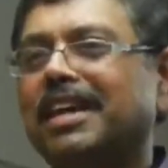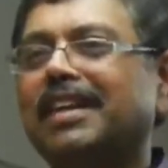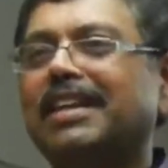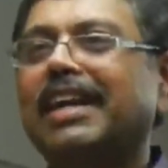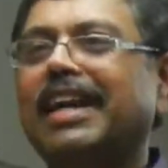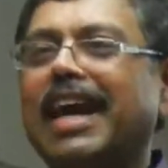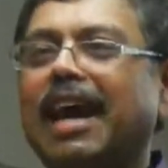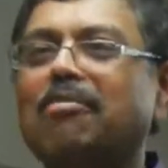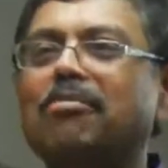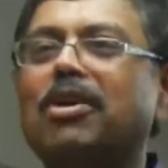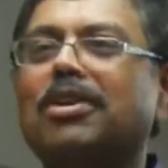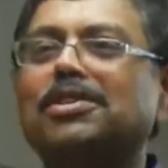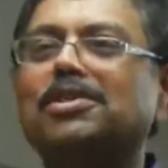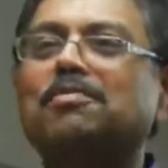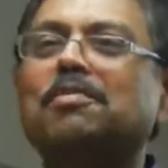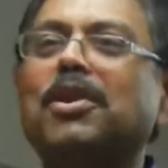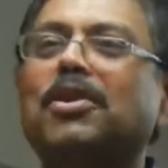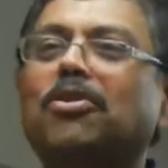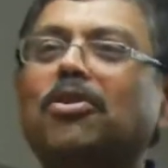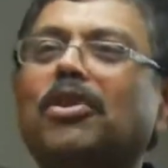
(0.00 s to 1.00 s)
and the Cabots
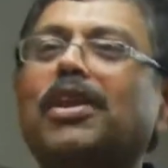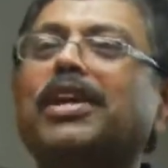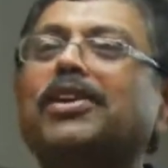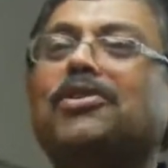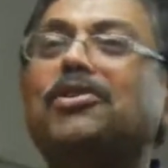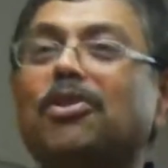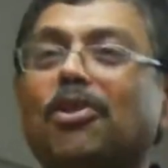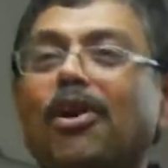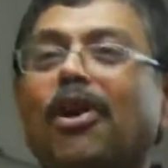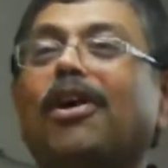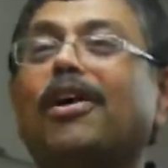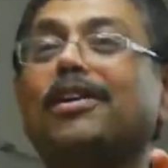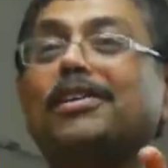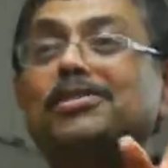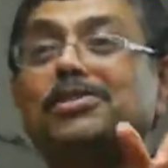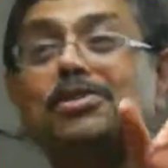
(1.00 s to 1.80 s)
speak only to God.